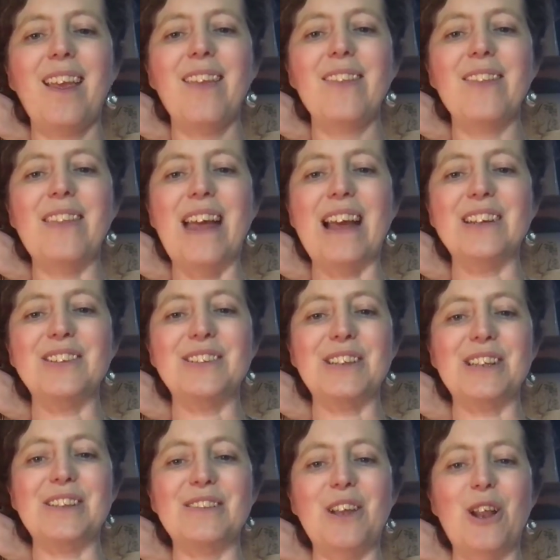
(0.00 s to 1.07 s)
There,
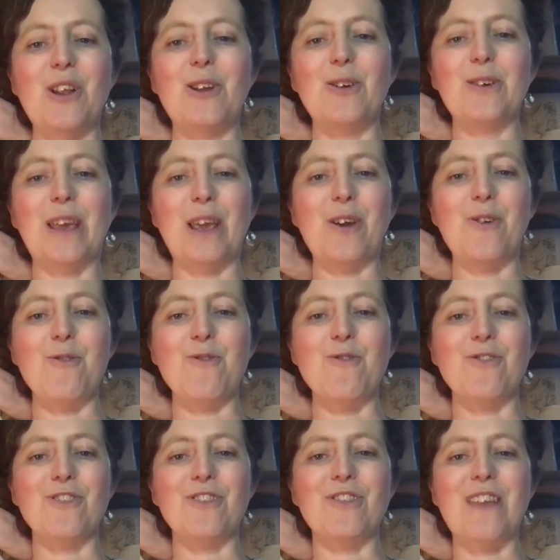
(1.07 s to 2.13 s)
she's looking
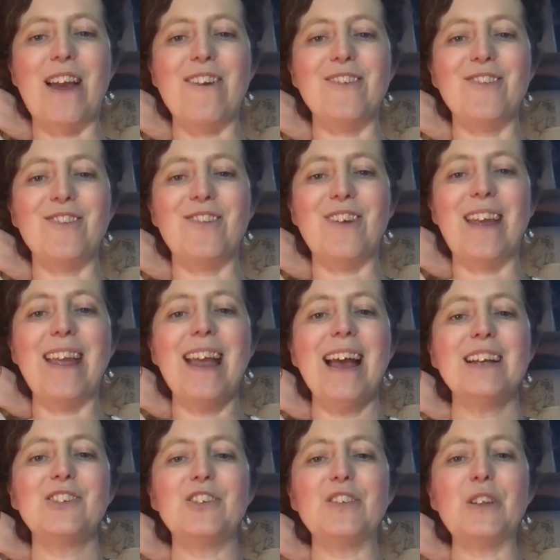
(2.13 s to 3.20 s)
gorgeous there, isn't she?
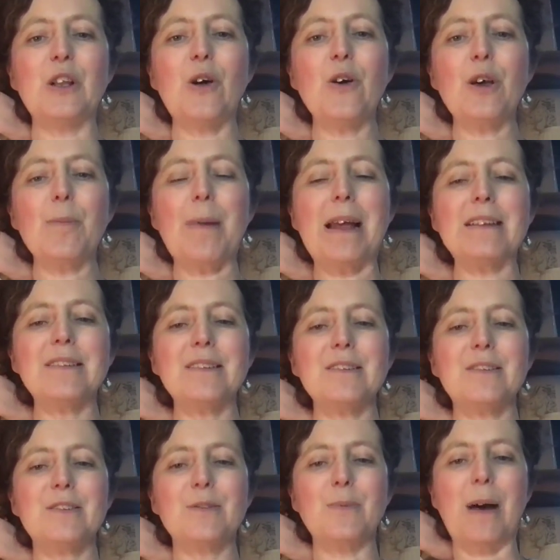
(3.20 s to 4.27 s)
She's a longer
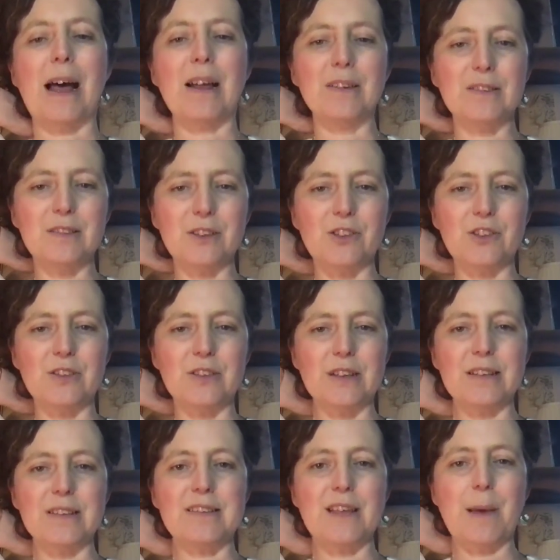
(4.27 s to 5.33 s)
pendant as well, so she's
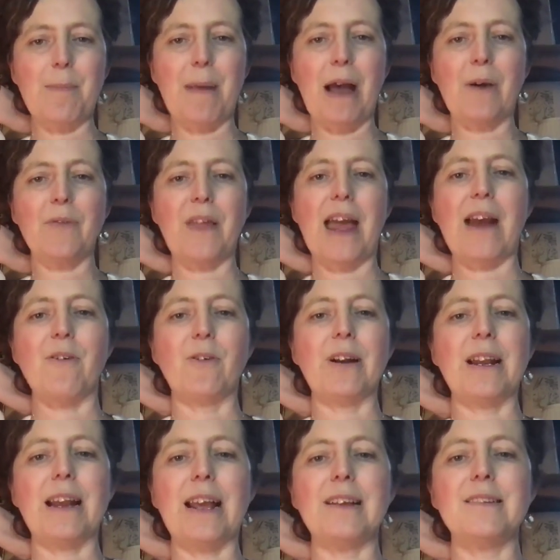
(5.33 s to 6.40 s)
going to sit about there on
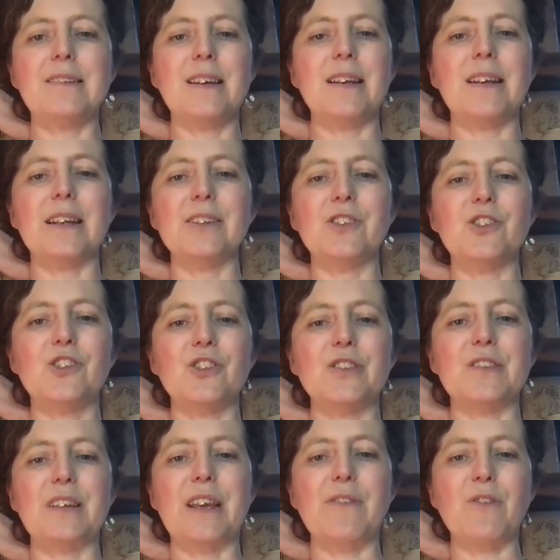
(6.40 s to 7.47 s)
an 18-inch,
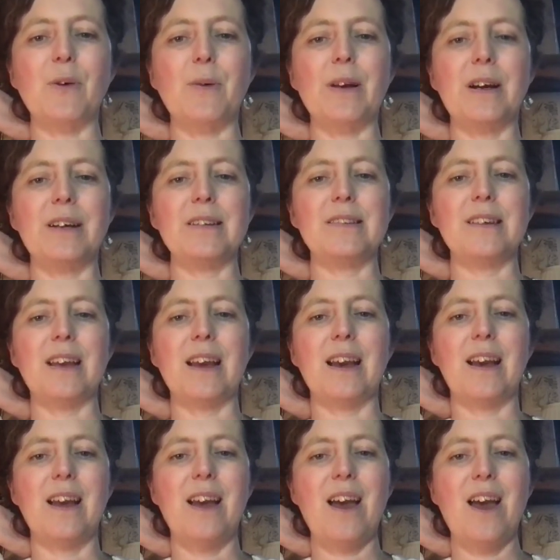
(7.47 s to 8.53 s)
just to give you an idea.
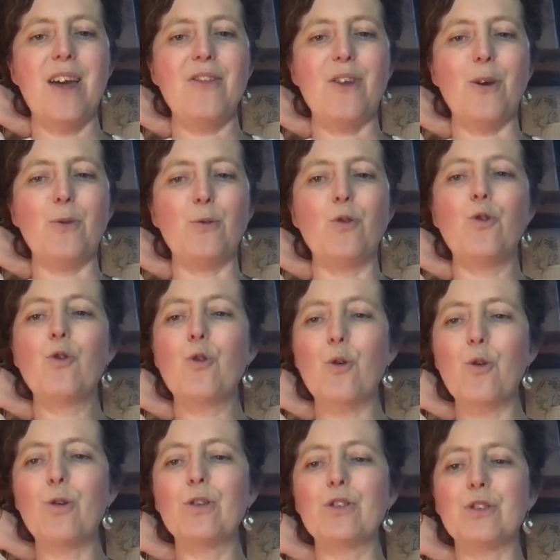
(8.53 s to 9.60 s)
Those
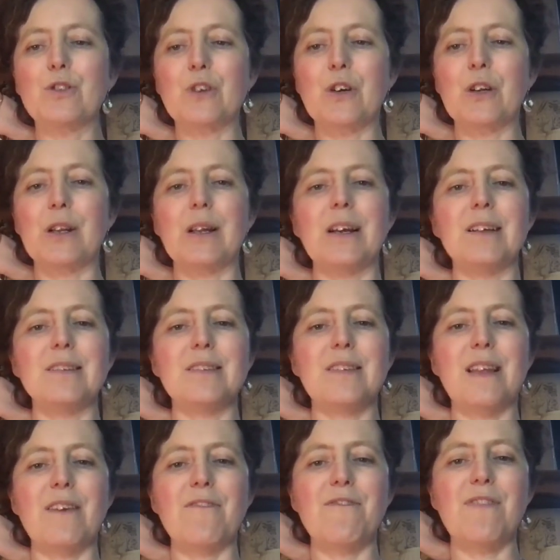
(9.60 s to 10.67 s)
gorgeous colours,
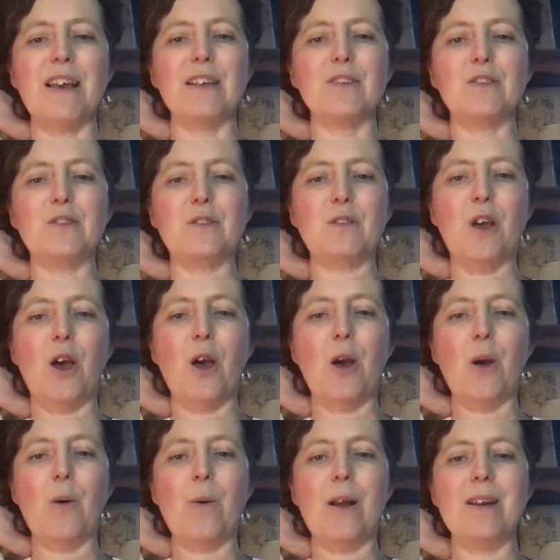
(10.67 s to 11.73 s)
they fit
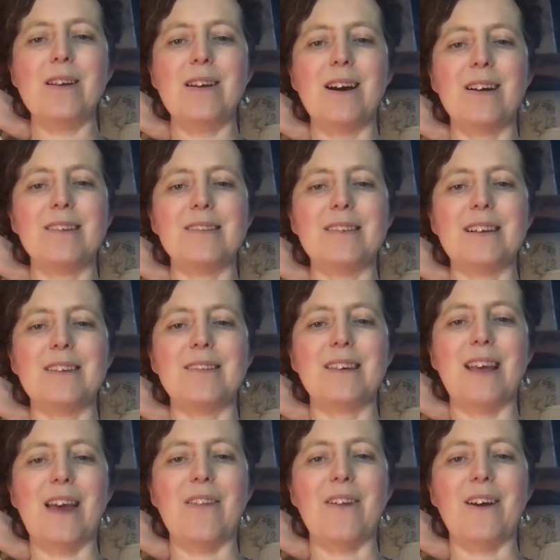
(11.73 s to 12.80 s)
so nicely
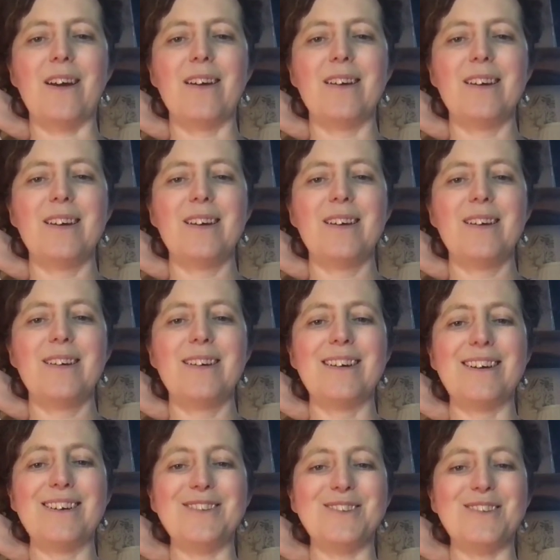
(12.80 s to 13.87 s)
together,
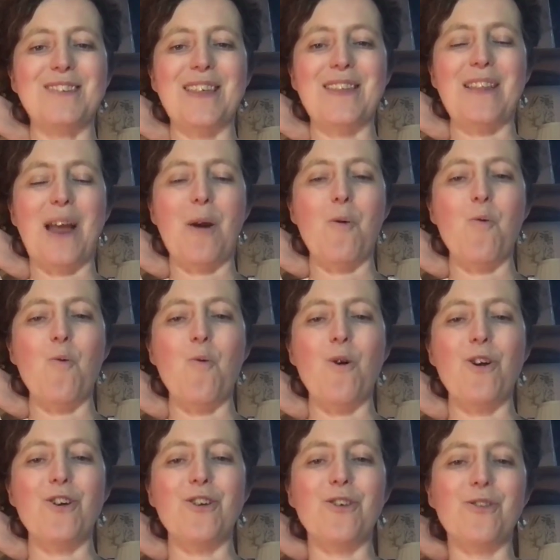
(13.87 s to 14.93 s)
and I just think they're
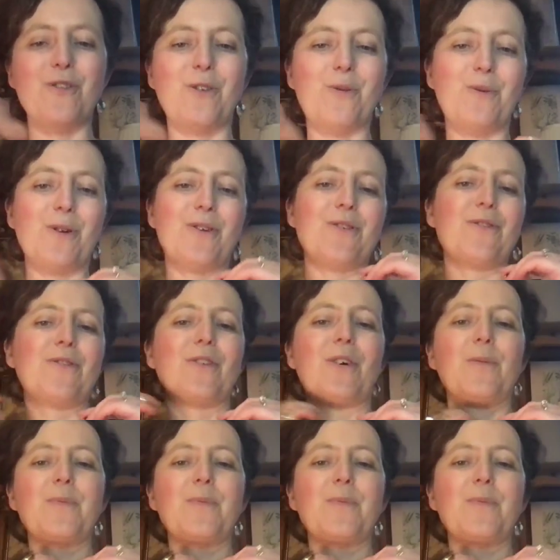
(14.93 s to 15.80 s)
wonderful, wonderful.